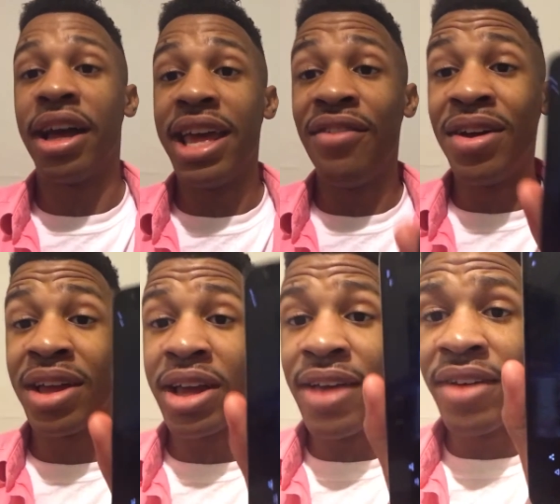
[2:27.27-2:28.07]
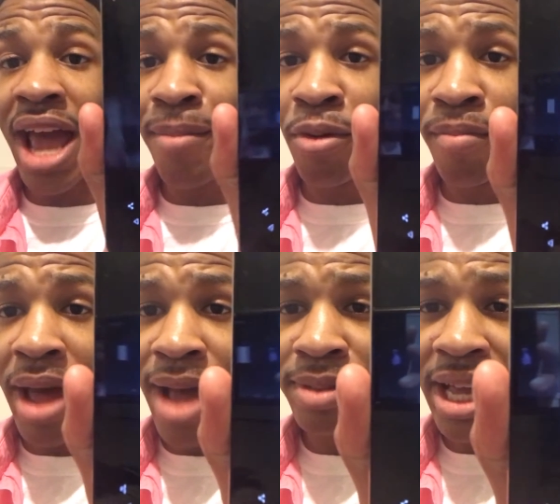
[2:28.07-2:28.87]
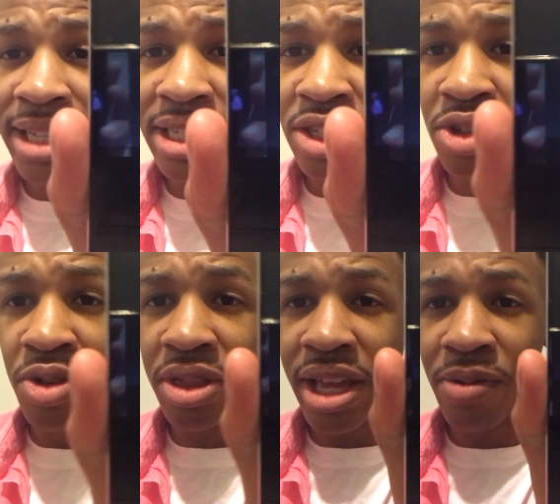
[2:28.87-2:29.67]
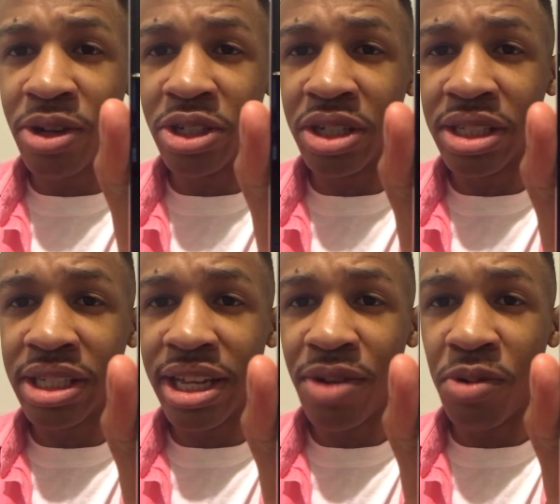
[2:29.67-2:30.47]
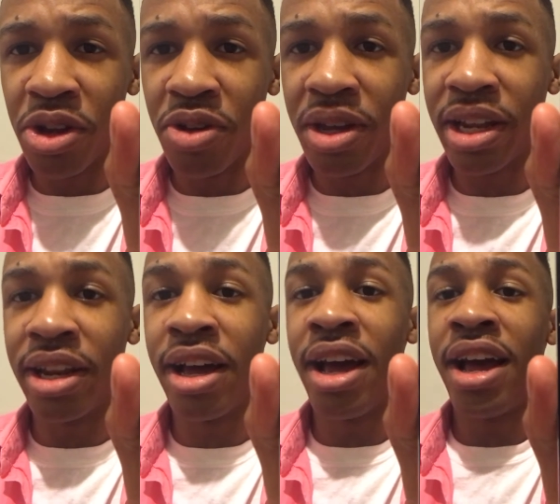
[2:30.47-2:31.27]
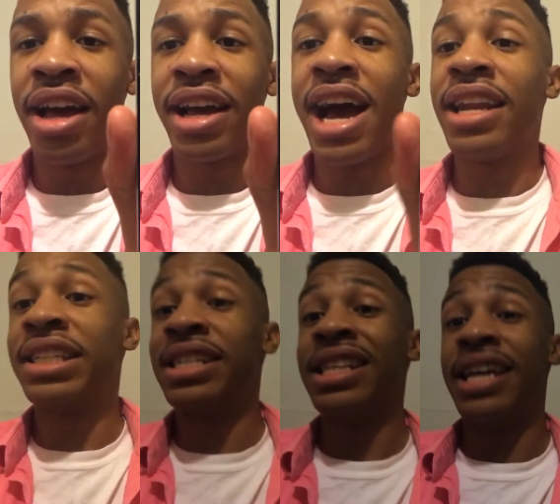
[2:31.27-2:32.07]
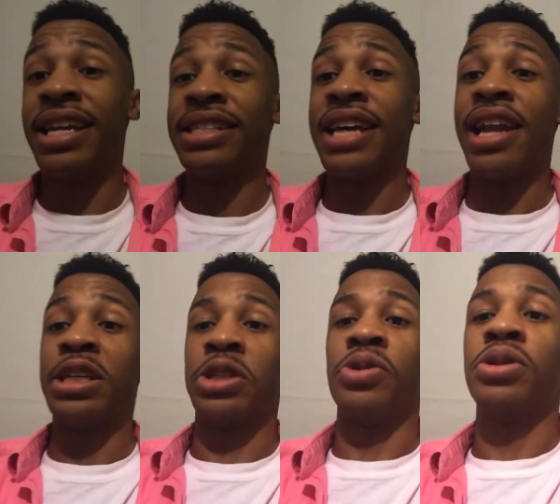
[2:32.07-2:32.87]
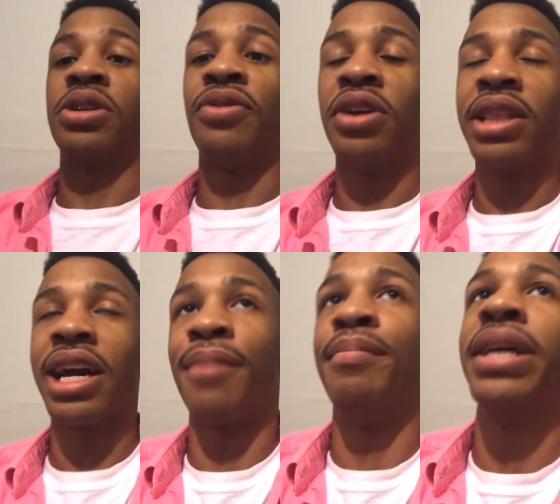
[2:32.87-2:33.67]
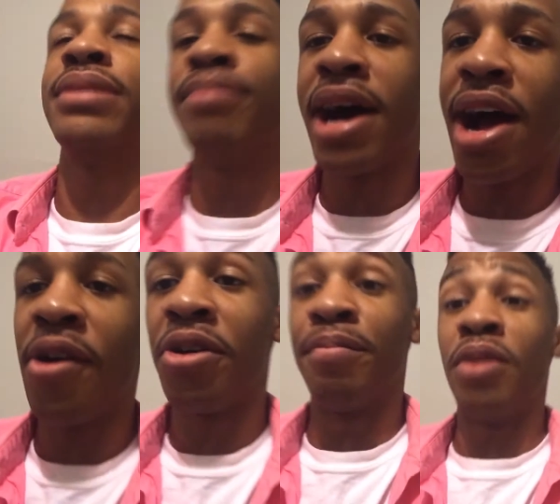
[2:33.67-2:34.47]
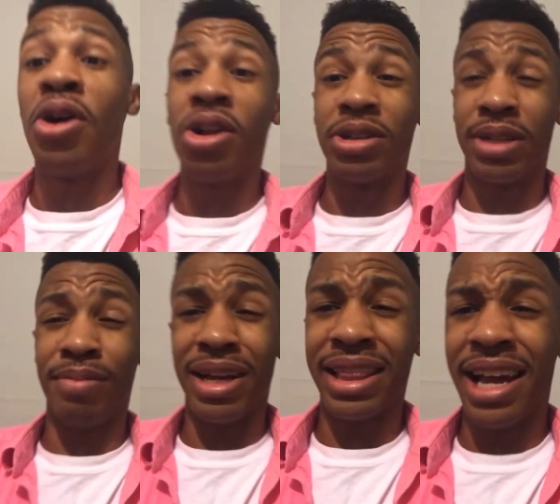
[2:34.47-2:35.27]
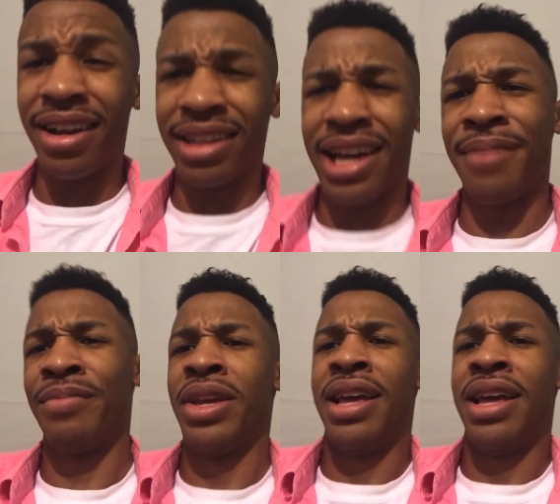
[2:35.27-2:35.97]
Even Apple Maps has this new thing where you can see where you can kind of see the inside of stores. So if you're in like a Best Buy or a mall or something like that, and you're like,